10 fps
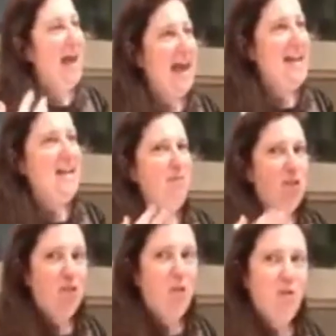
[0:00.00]
And he was
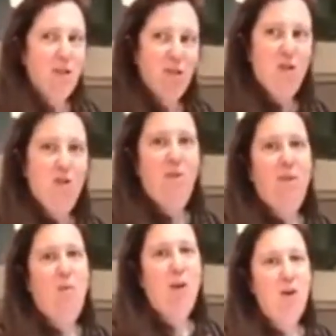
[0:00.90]
so concerned
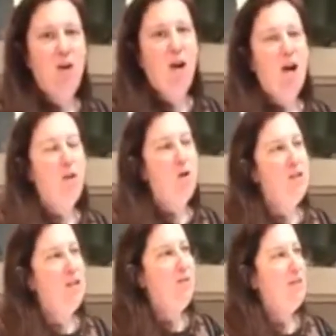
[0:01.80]
with whether or not
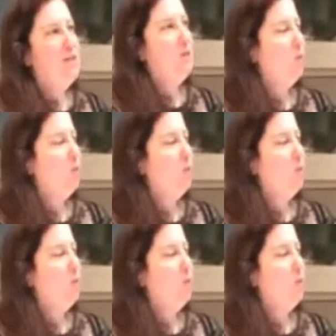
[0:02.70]
13 Reasons